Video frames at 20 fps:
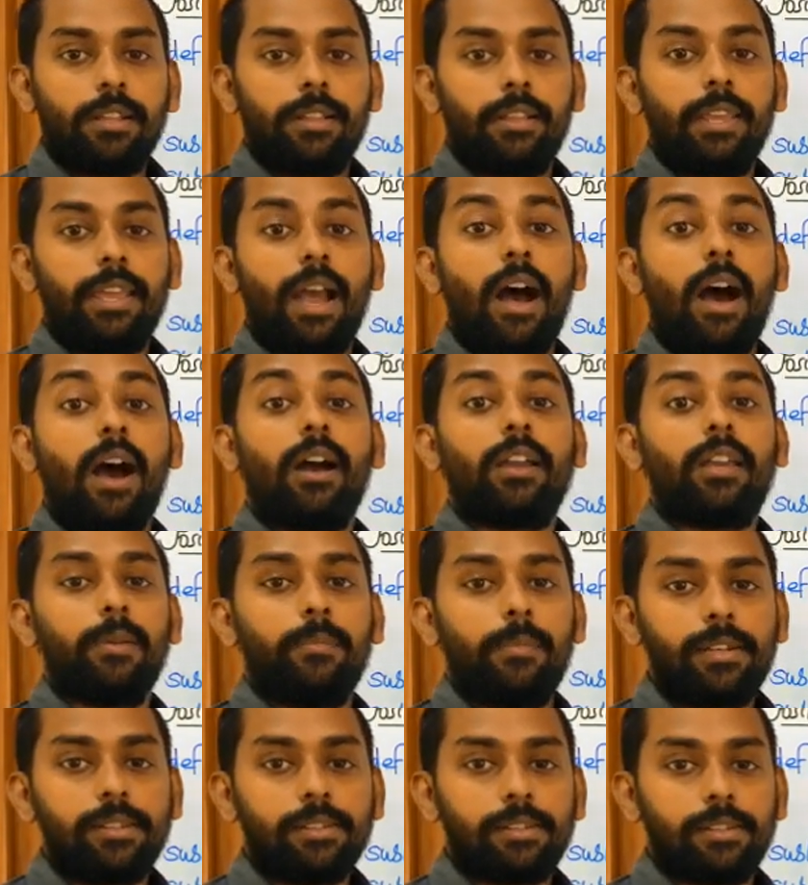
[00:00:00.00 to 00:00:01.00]
the
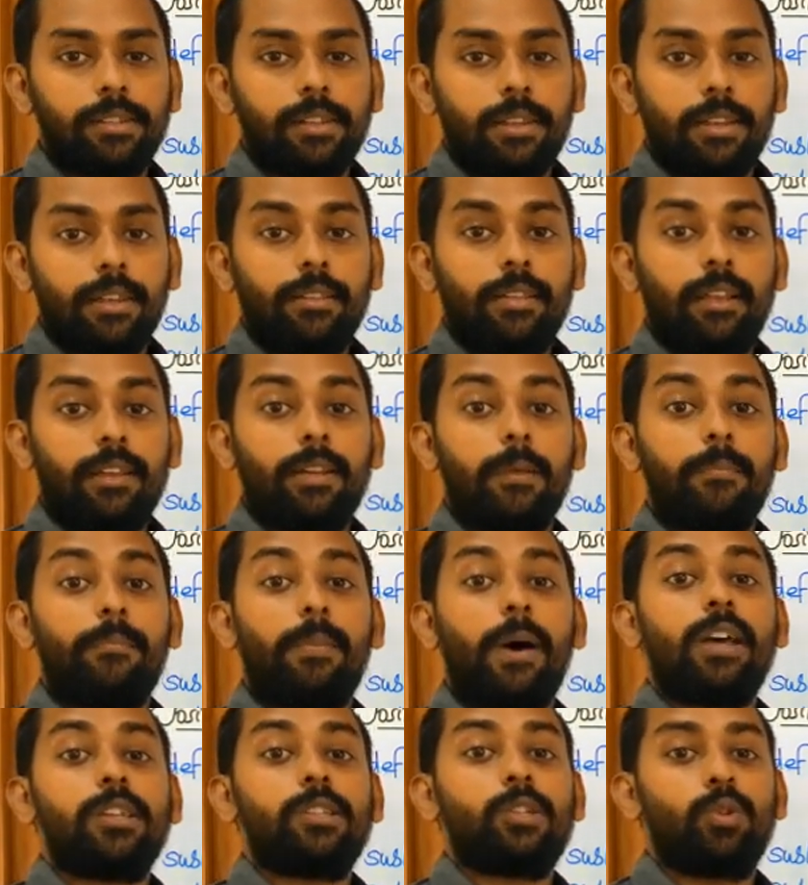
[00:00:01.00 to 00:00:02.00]
arguments that are
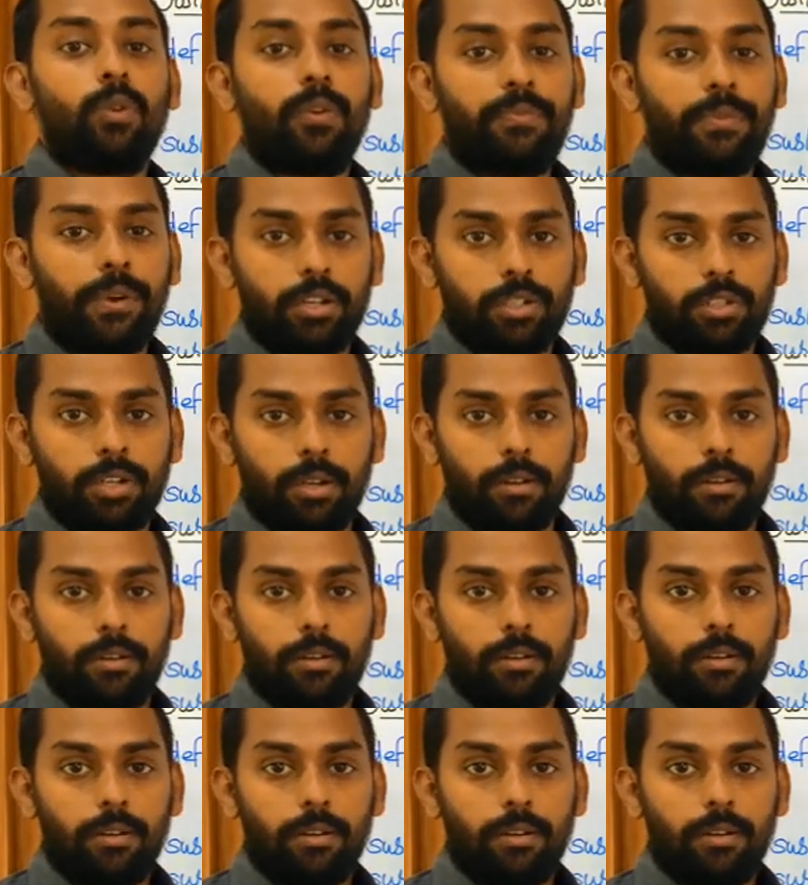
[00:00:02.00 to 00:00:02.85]
passed to a function